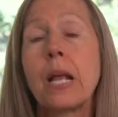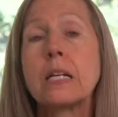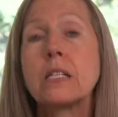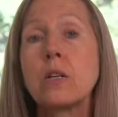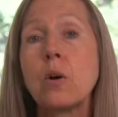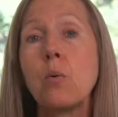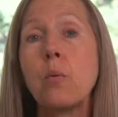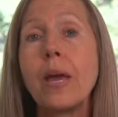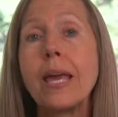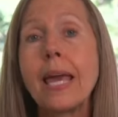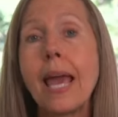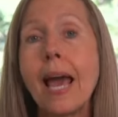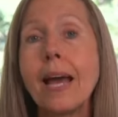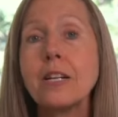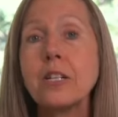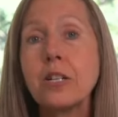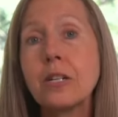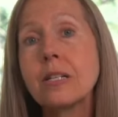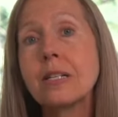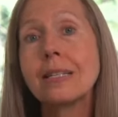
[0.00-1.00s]
So we
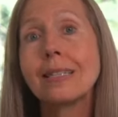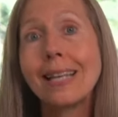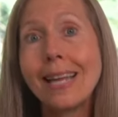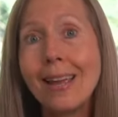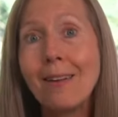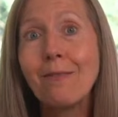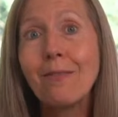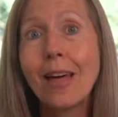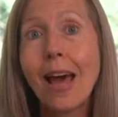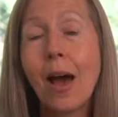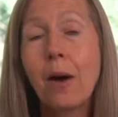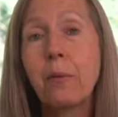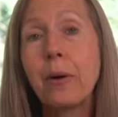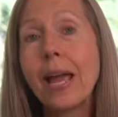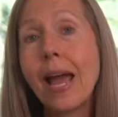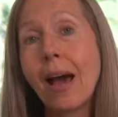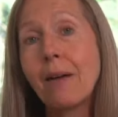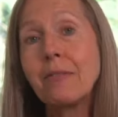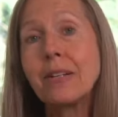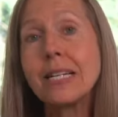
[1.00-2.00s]
can't just leave that.
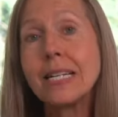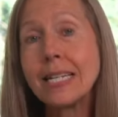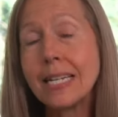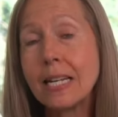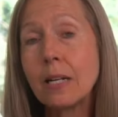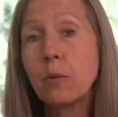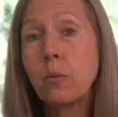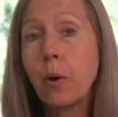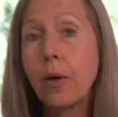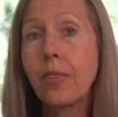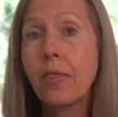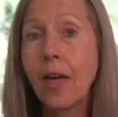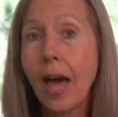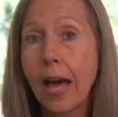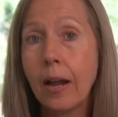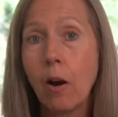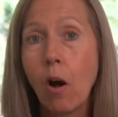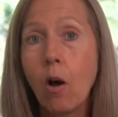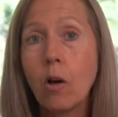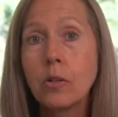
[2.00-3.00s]
We have to deal with
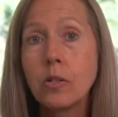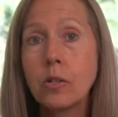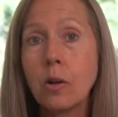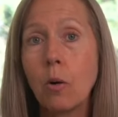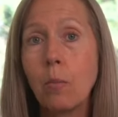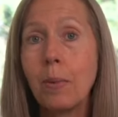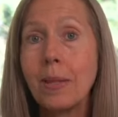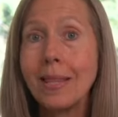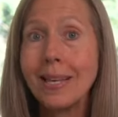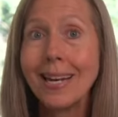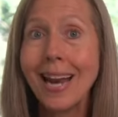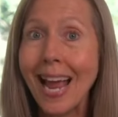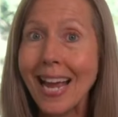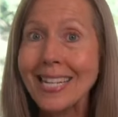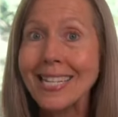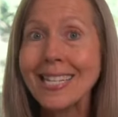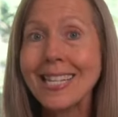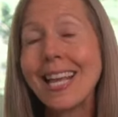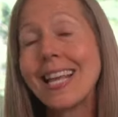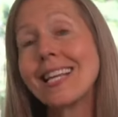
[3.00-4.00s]
that also. But the
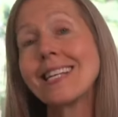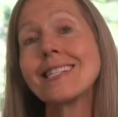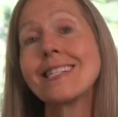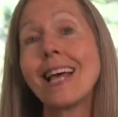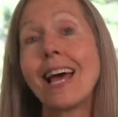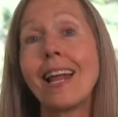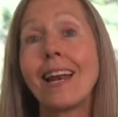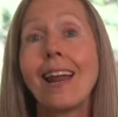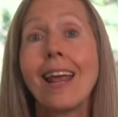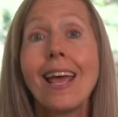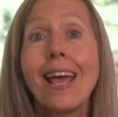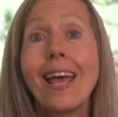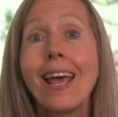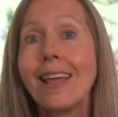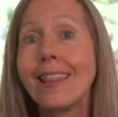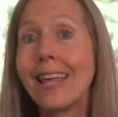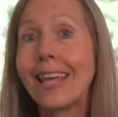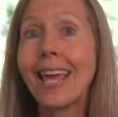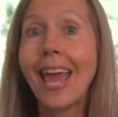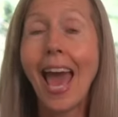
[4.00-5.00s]
nice thing is that
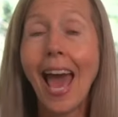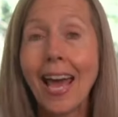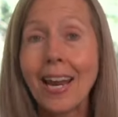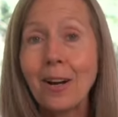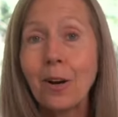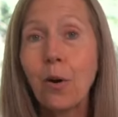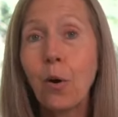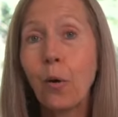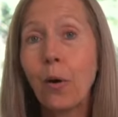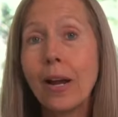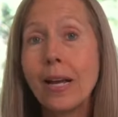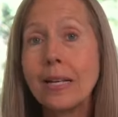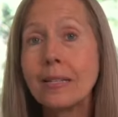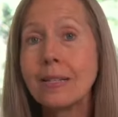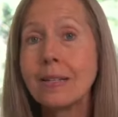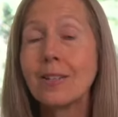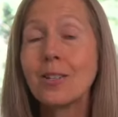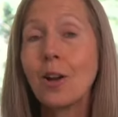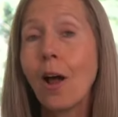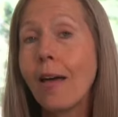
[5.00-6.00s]
the categories,
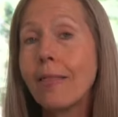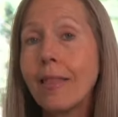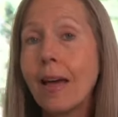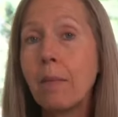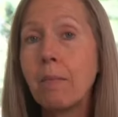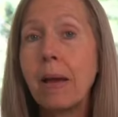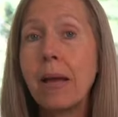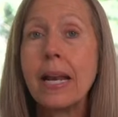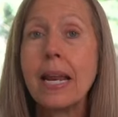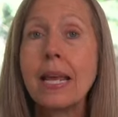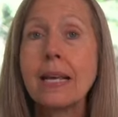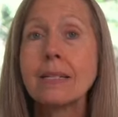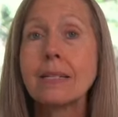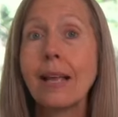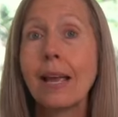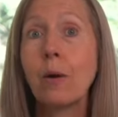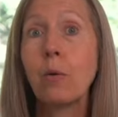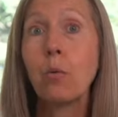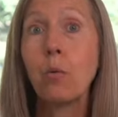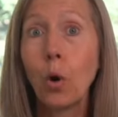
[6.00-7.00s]
there's not that many. It's
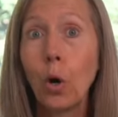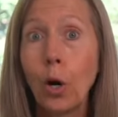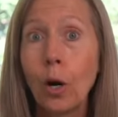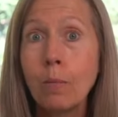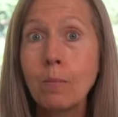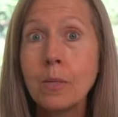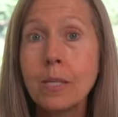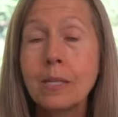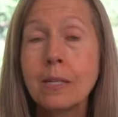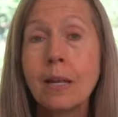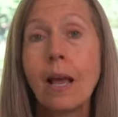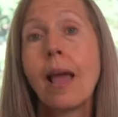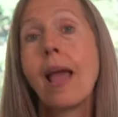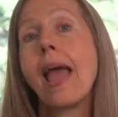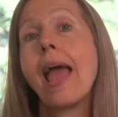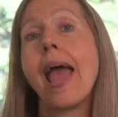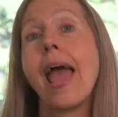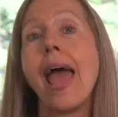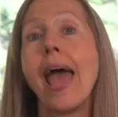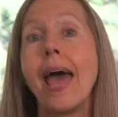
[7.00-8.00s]
like worms
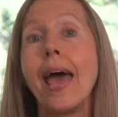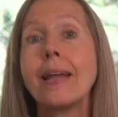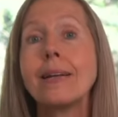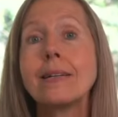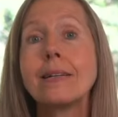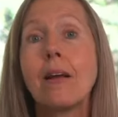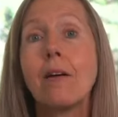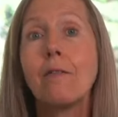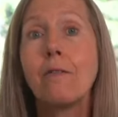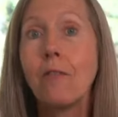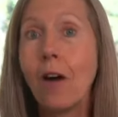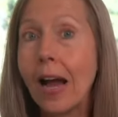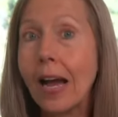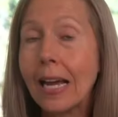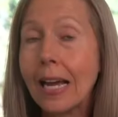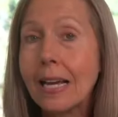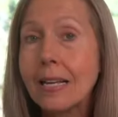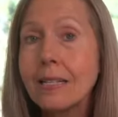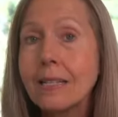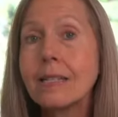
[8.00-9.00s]
and
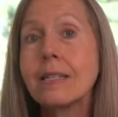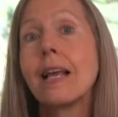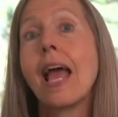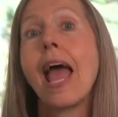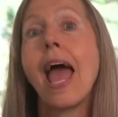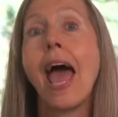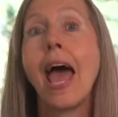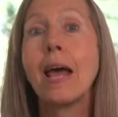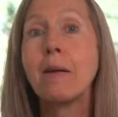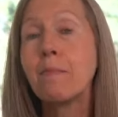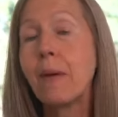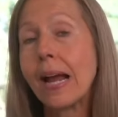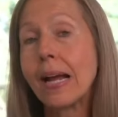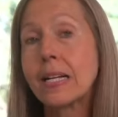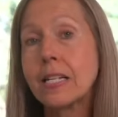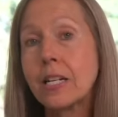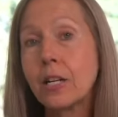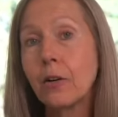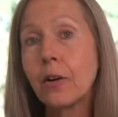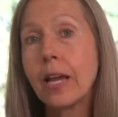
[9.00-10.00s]
fungus and
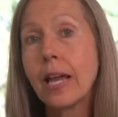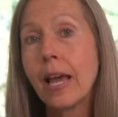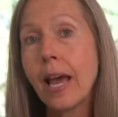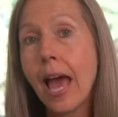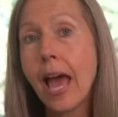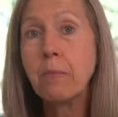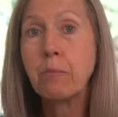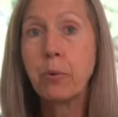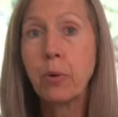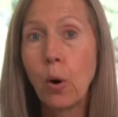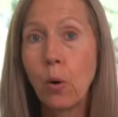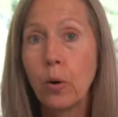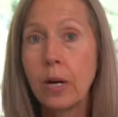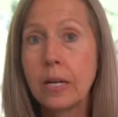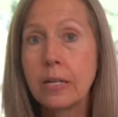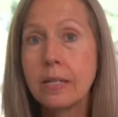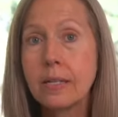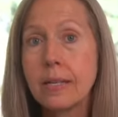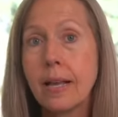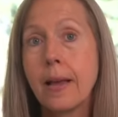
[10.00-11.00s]
bacteria and
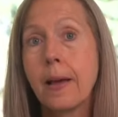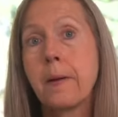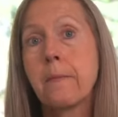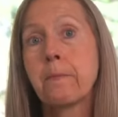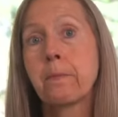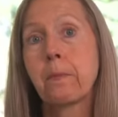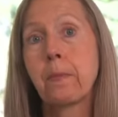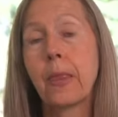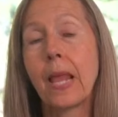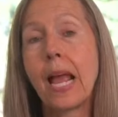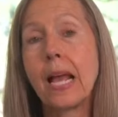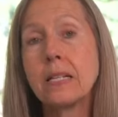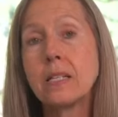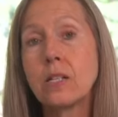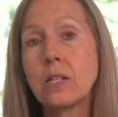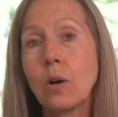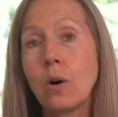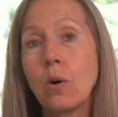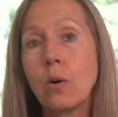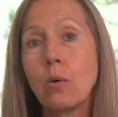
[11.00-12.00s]
protists. And
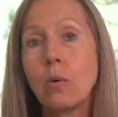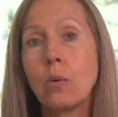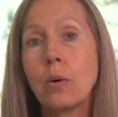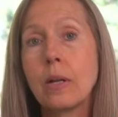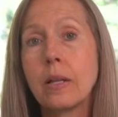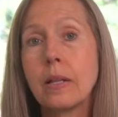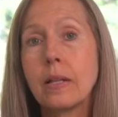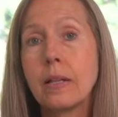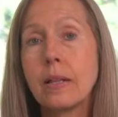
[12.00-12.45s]
so